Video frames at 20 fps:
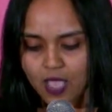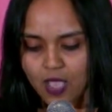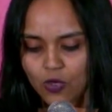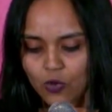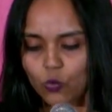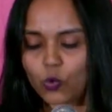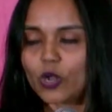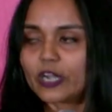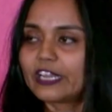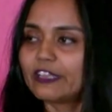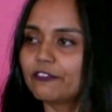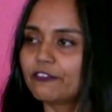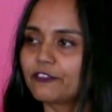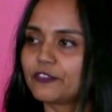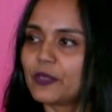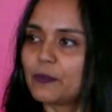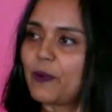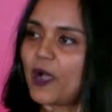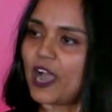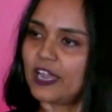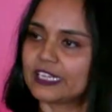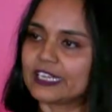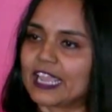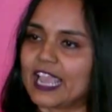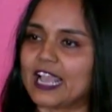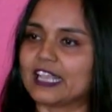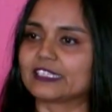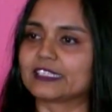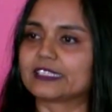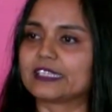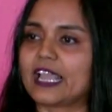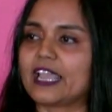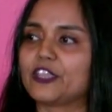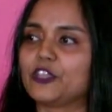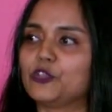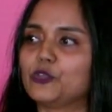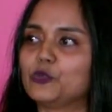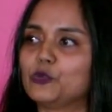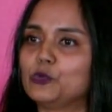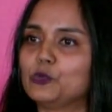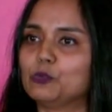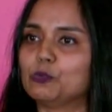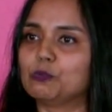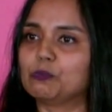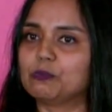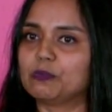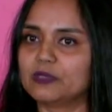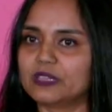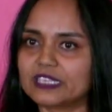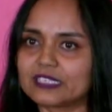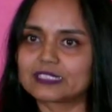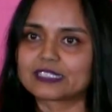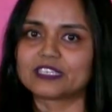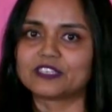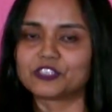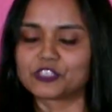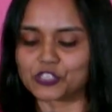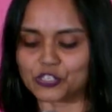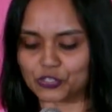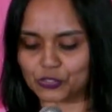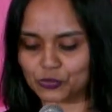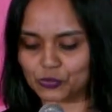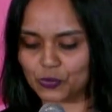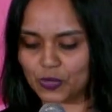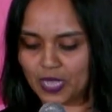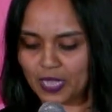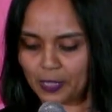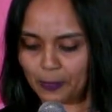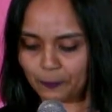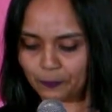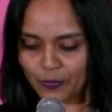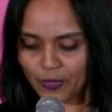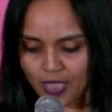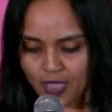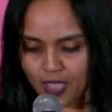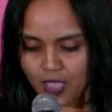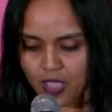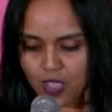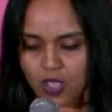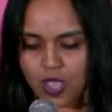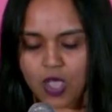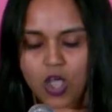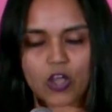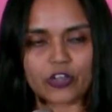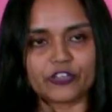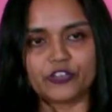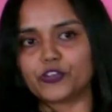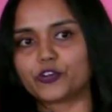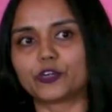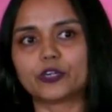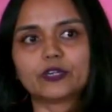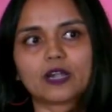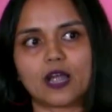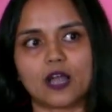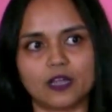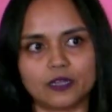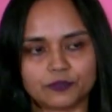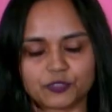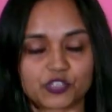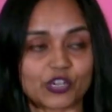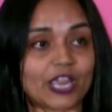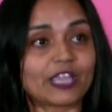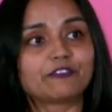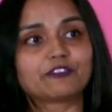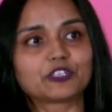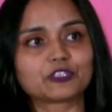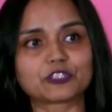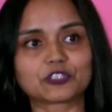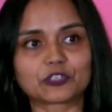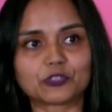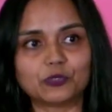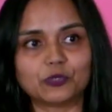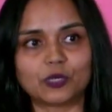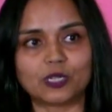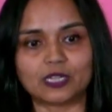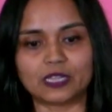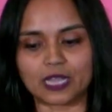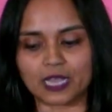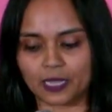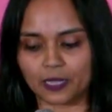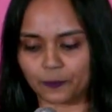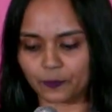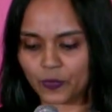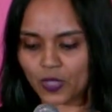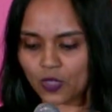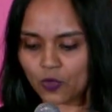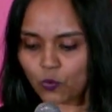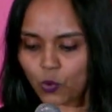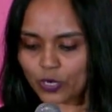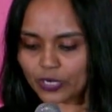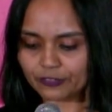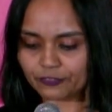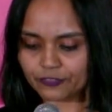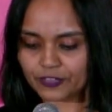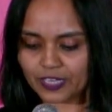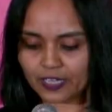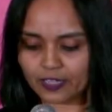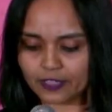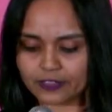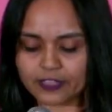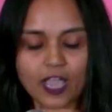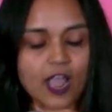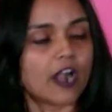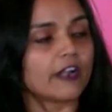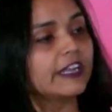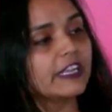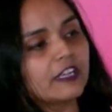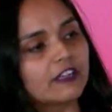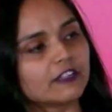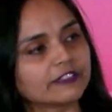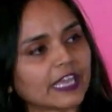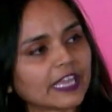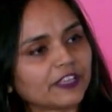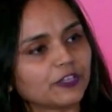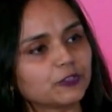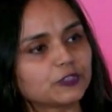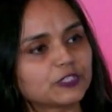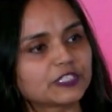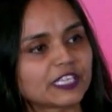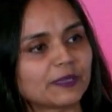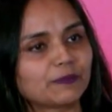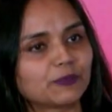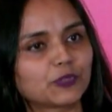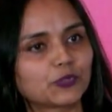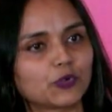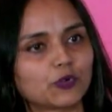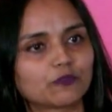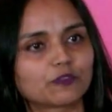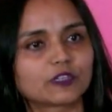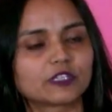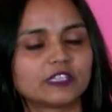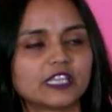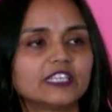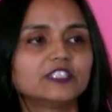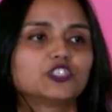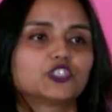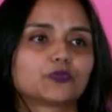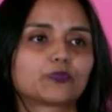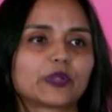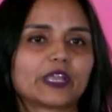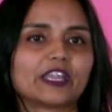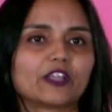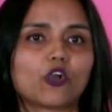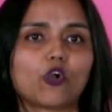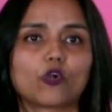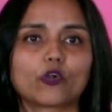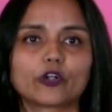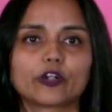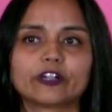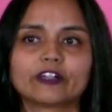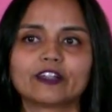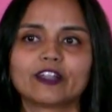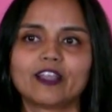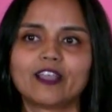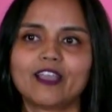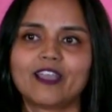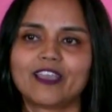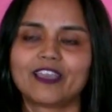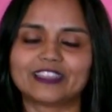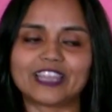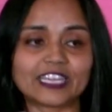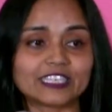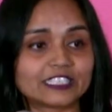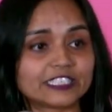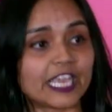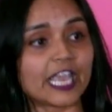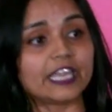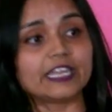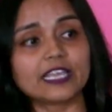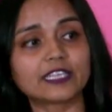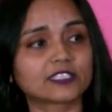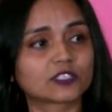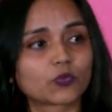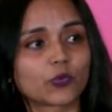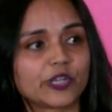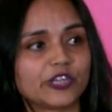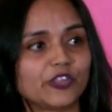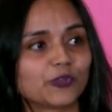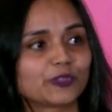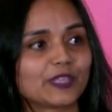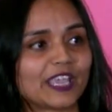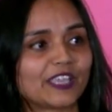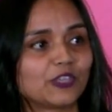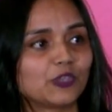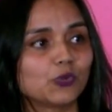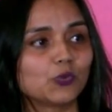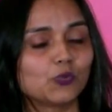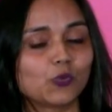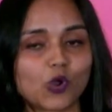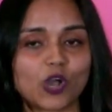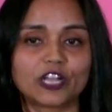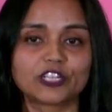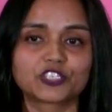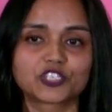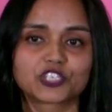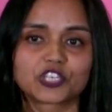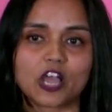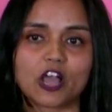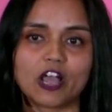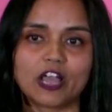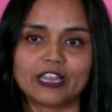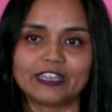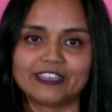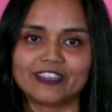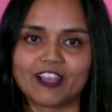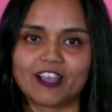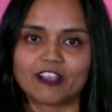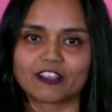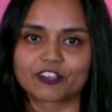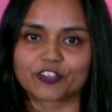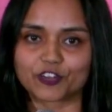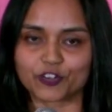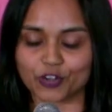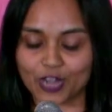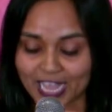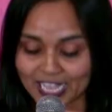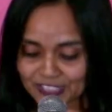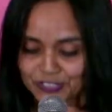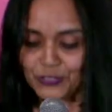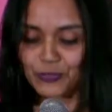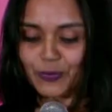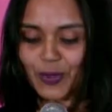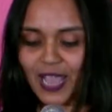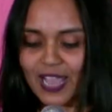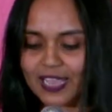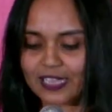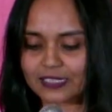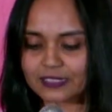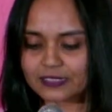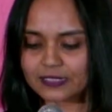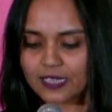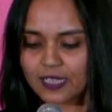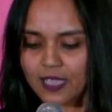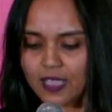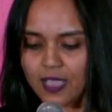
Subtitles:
What if the podcast that you listen to on your drive to school, what if the article that you skimmed through over lunch break, or that TEDx video that you watched on Classroom Hacks